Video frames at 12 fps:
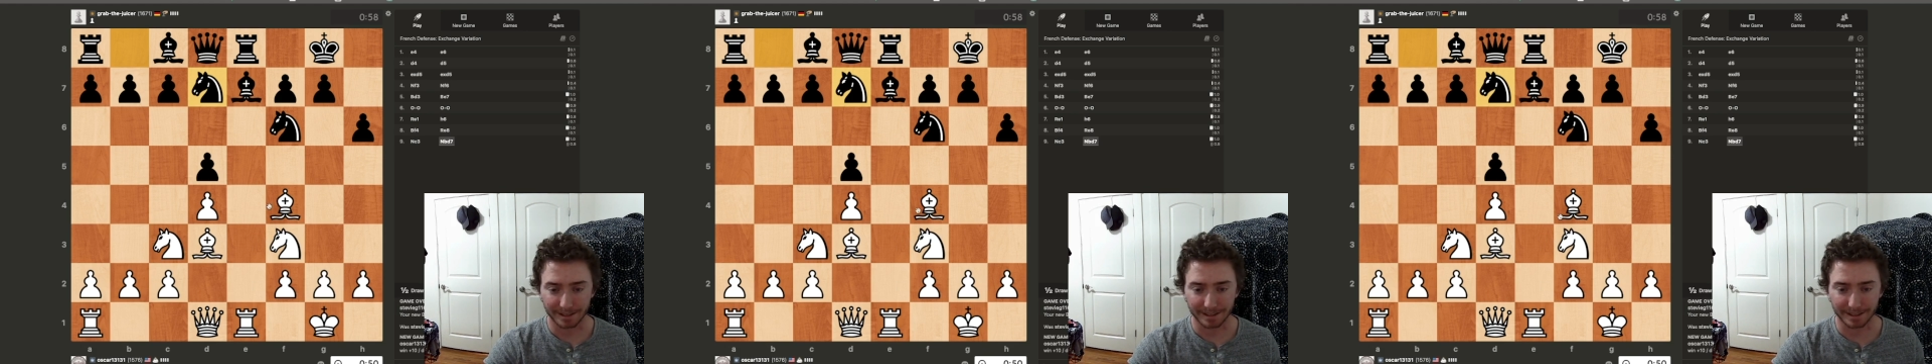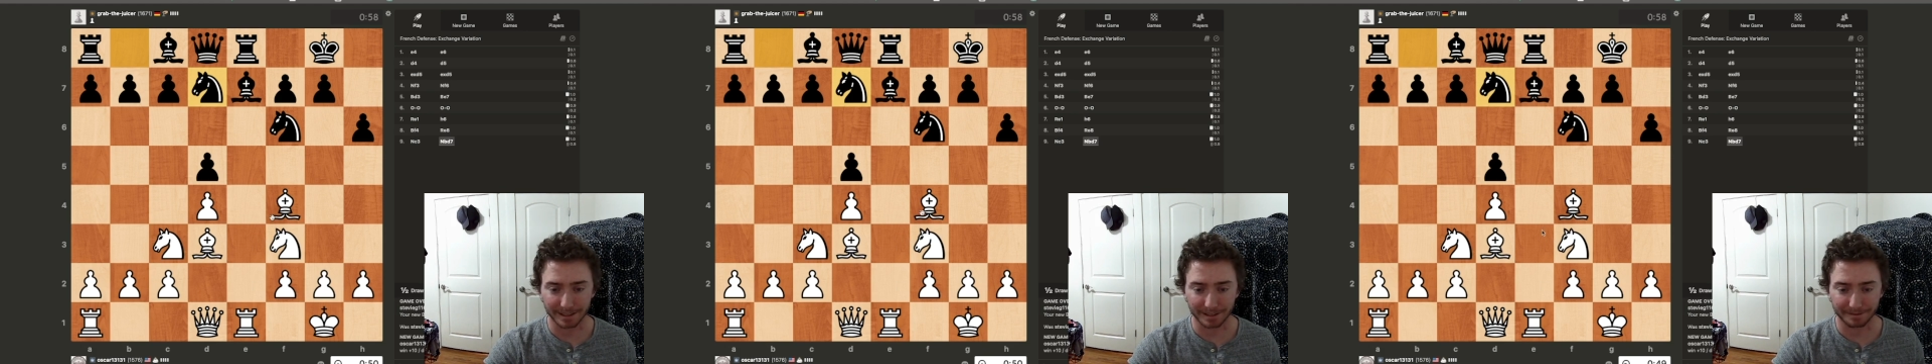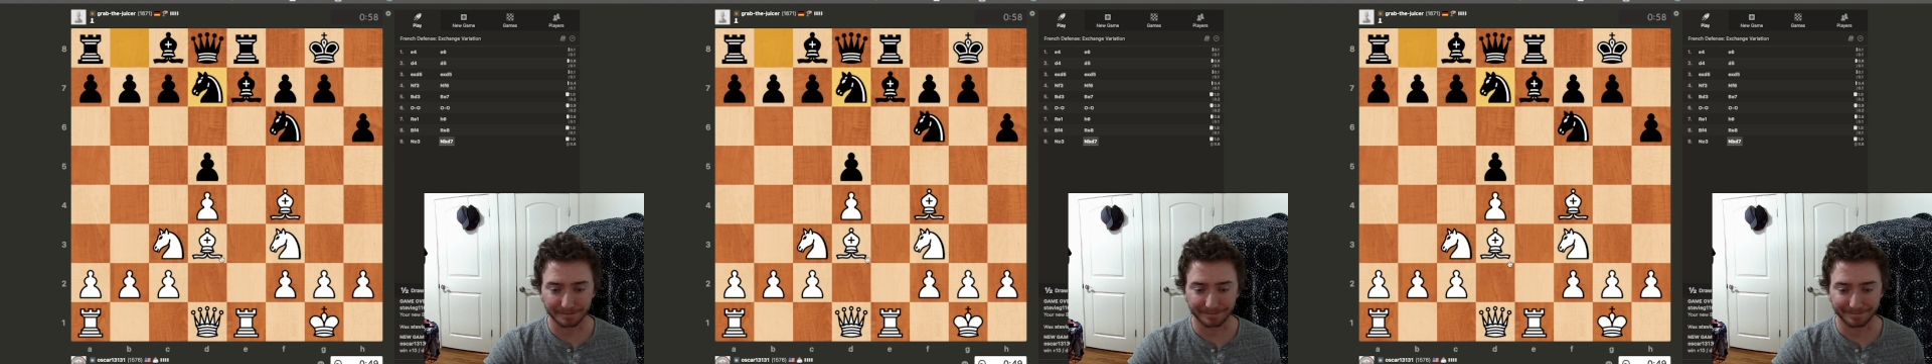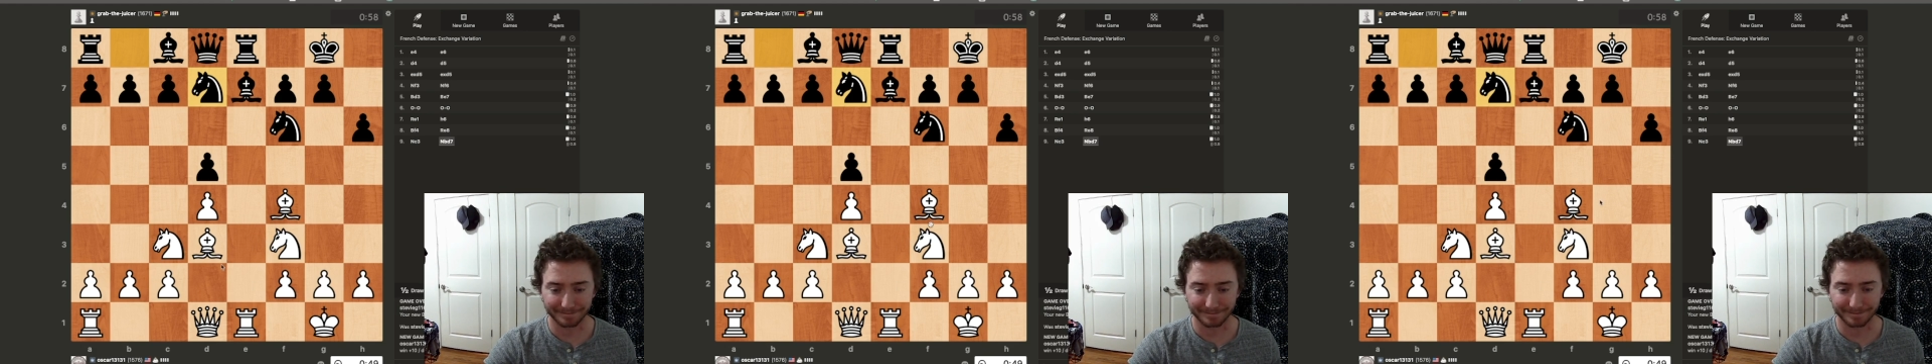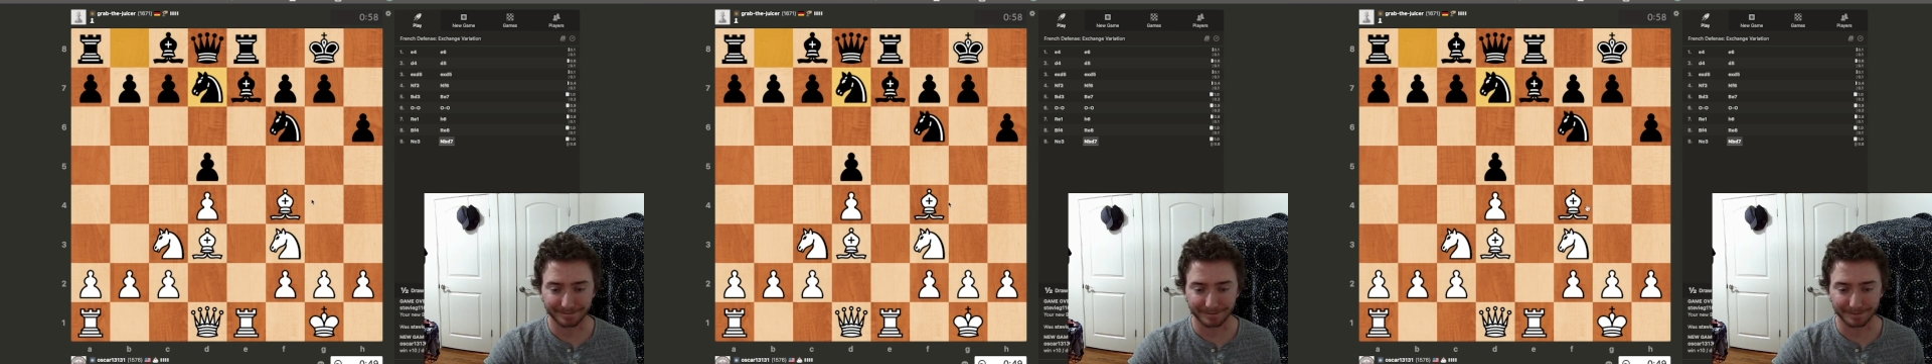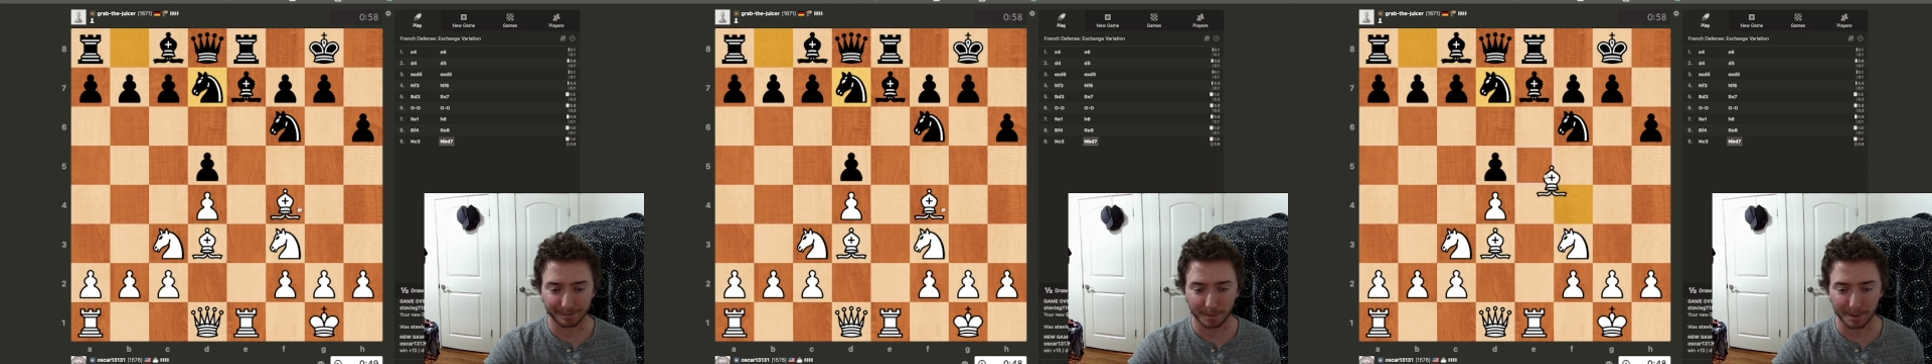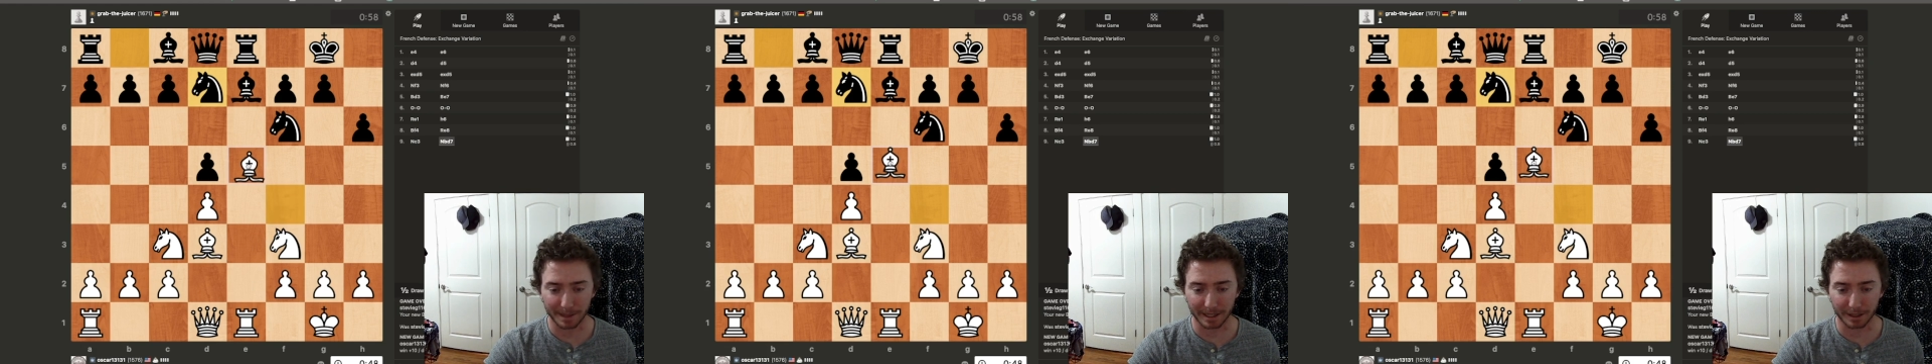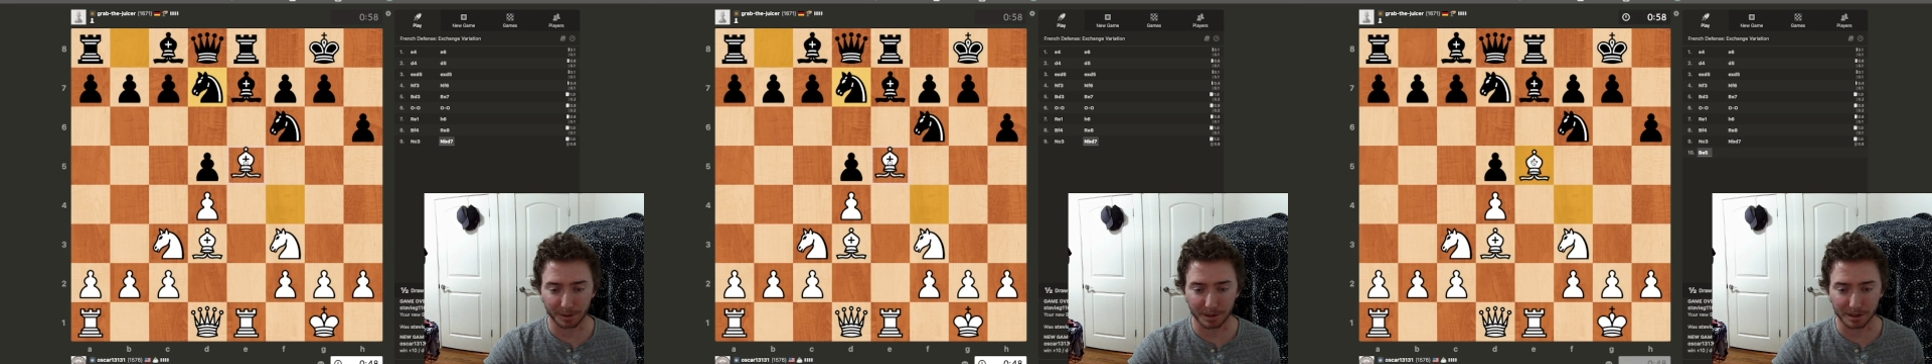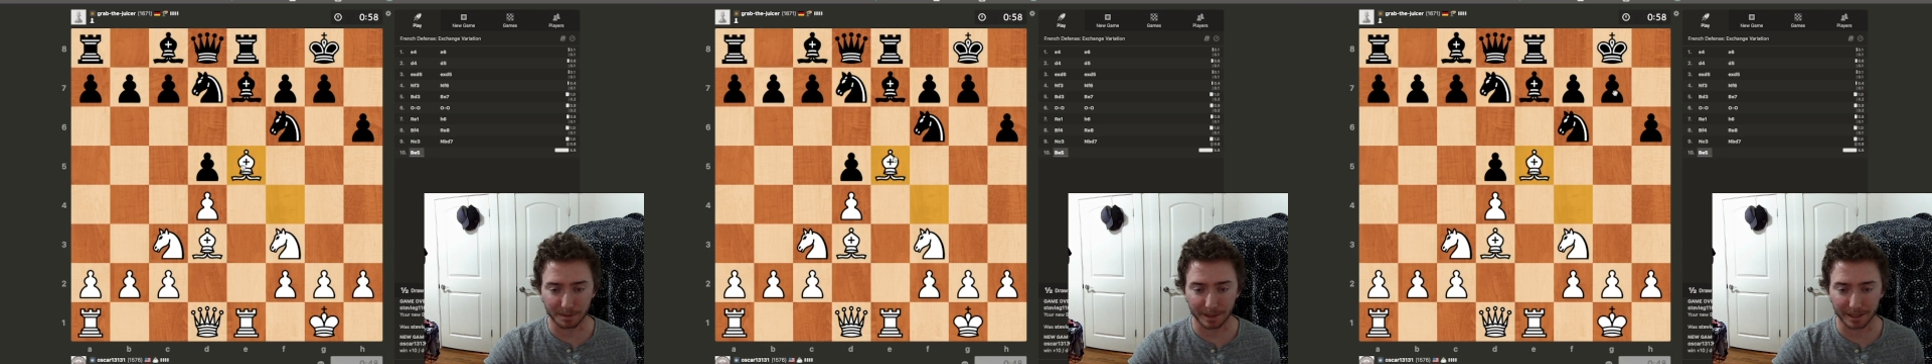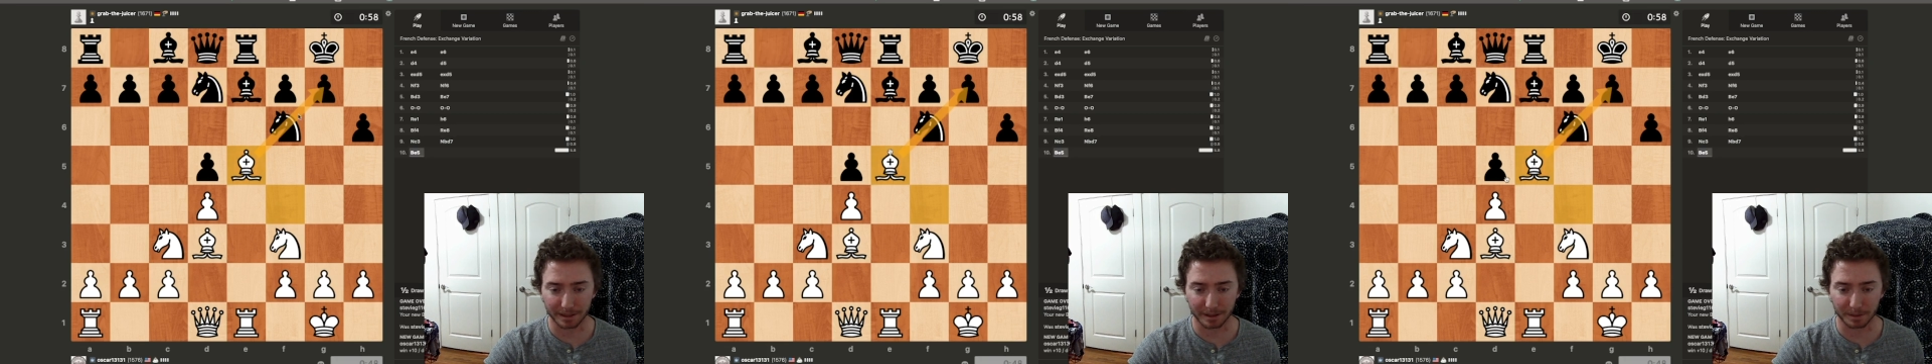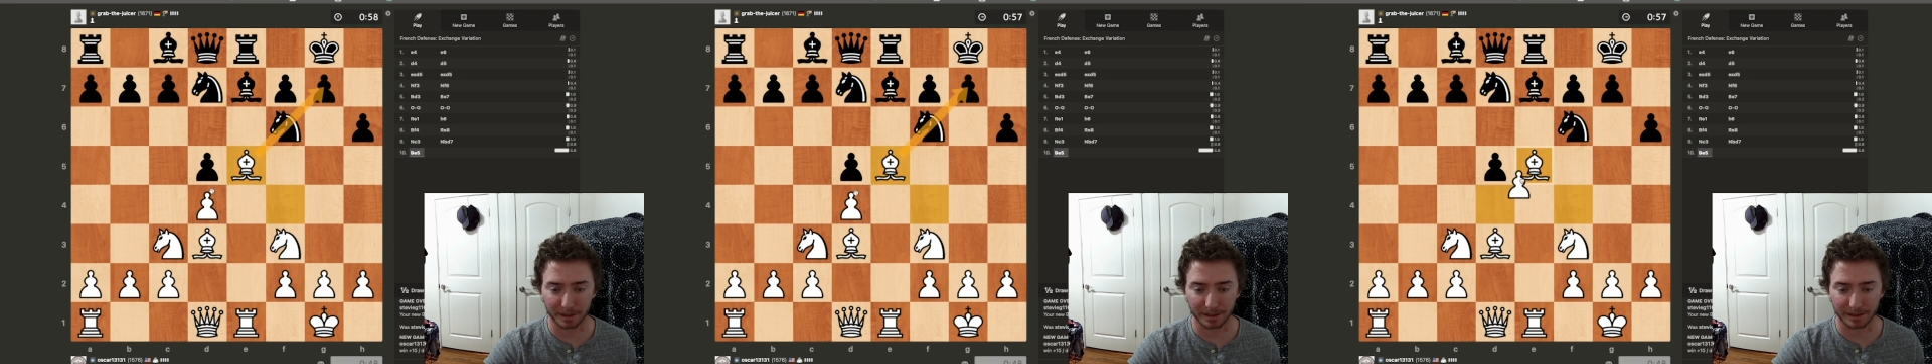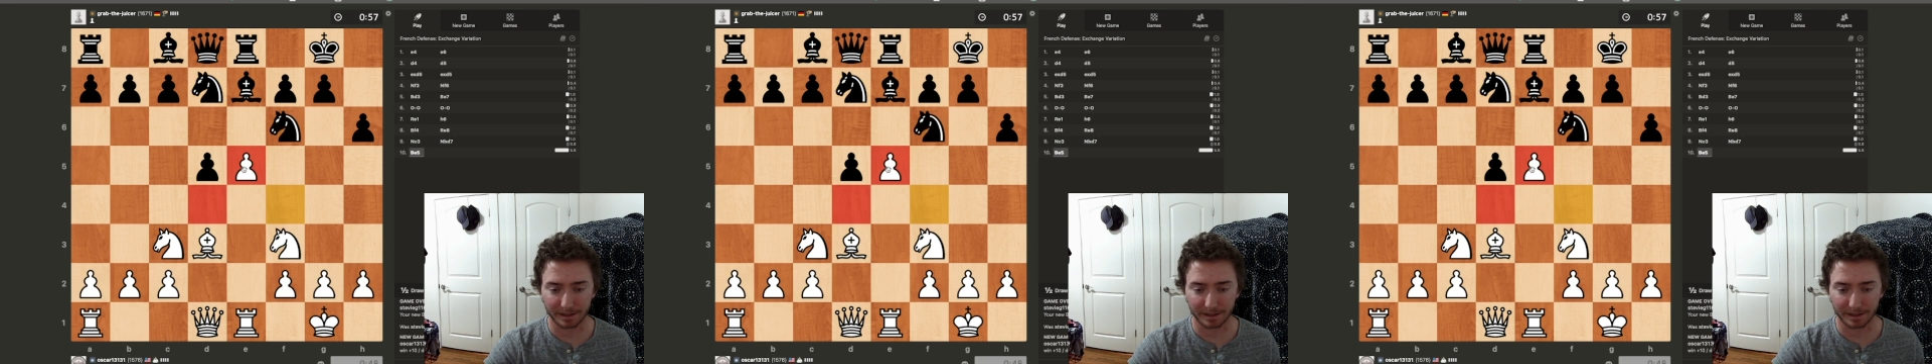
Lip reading: you know, maybe not always the best, but